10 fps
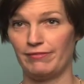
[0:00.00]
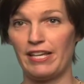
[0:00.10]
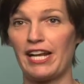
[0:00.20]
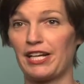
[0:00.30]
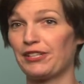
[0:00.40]

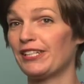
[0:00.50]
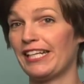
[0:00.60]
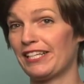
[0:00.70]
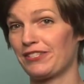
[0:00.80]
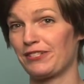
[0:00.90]
And I couldn't
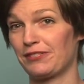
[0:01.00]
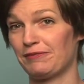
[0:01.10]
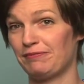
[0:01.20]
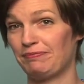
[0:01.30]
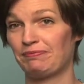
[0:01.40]
answer.
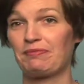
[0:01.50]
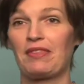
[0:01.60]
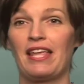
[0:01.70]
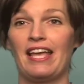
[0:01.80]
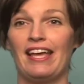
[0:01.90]

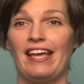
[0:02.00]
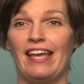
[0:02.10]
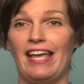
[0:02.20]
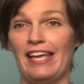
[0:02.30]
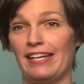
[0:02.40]

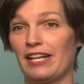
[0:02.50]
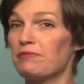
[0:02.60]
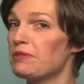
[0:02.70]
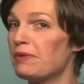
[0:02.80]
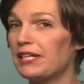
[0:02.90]
And I've
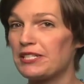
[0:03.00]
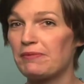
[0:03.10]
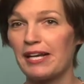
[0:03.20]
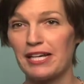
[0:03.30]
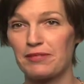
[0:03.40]
been married to my
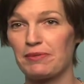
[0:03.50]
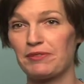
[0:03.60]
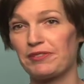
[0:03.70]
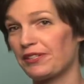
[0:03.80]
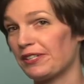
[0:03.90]
husband
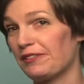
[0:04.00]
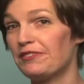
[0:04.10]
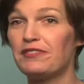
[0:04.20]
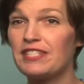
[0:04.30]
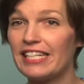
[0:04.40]
for
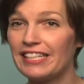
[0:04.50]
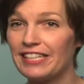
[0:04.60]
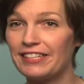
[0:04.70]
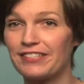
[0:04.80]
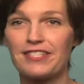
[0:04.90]
15
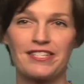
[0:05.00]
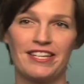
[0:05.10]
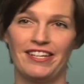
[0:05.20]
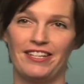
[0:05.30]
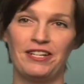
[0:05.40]
years.
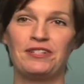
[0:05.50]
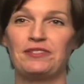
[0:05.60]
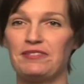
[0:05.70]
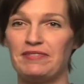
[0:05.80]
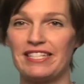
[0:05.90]

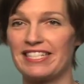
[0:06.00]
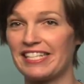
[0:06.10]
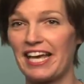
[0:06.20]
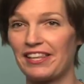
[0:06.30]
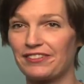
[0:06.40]
We've been
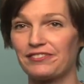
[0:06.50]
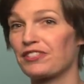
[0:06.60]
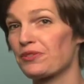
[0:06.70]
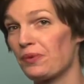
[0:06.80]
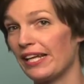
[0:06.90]
together for
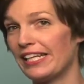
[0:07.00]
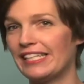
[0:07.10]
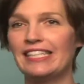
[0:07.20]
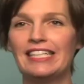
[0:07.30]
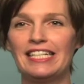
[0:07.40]
20,
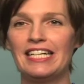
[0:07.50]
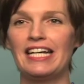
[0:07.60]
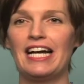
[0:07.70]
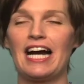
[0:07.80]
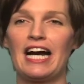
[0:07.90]

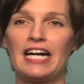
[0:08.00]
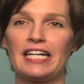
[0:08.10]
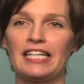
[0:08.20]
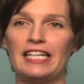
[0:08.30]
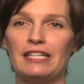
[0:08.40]

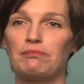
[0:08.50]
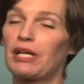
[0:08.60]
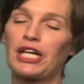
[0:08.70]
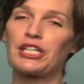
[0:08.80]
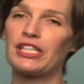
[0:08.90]
but
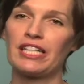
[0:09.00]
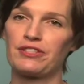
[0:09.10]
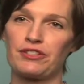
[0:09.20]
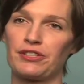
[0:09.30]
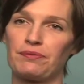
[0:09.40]
I couldn't
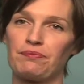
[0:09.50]
answer.